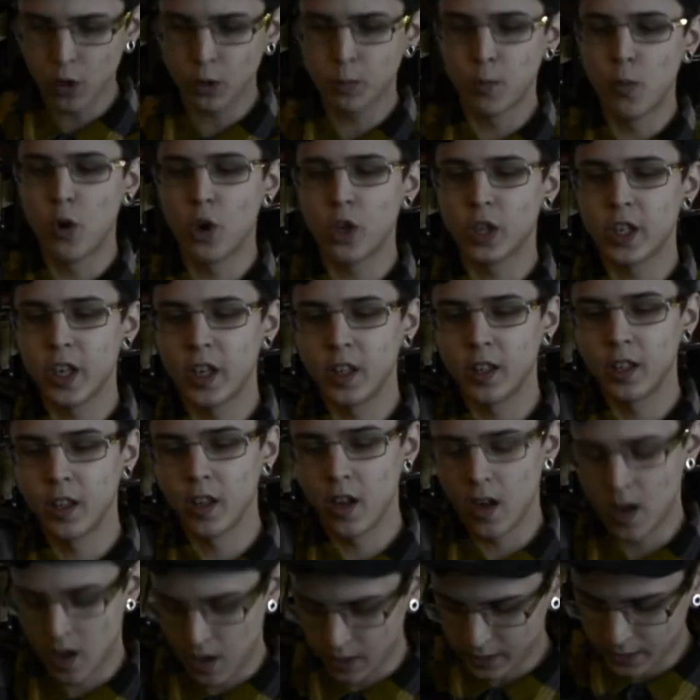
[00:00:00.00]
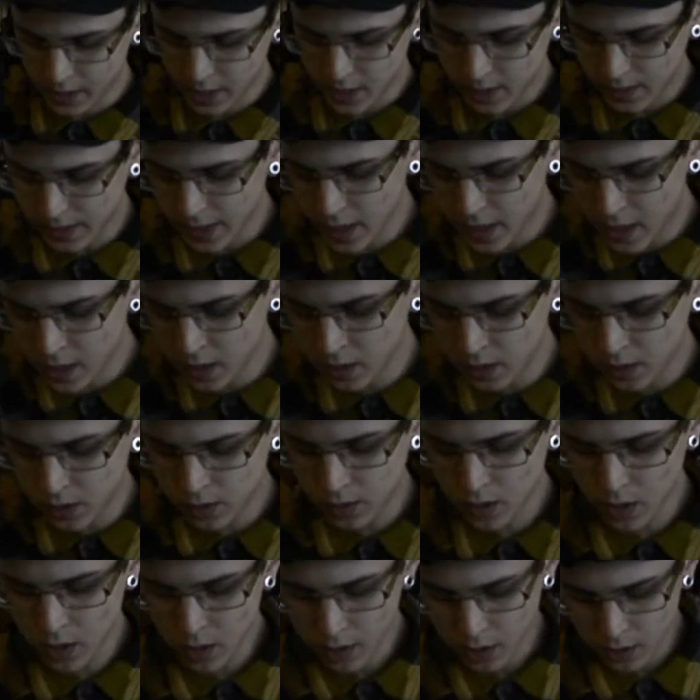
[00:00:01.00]
not more than 10 seconds,
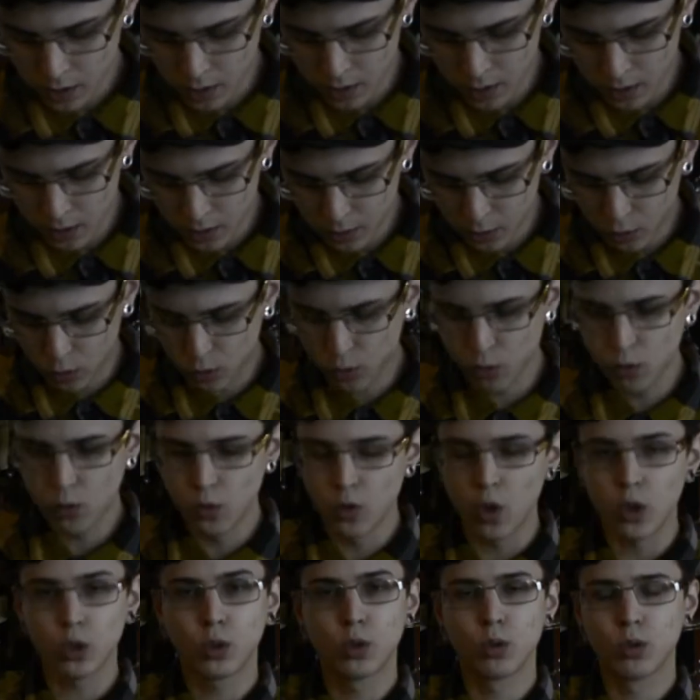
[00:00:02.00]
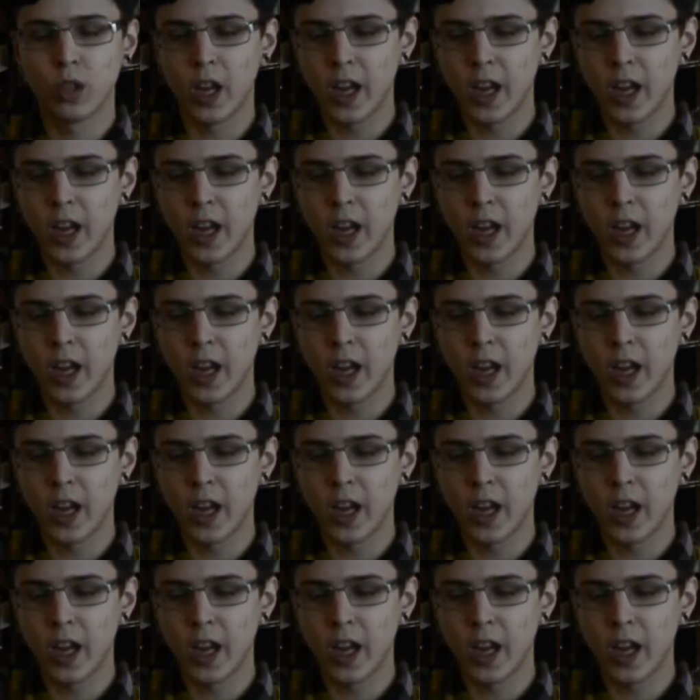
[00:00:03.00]
not to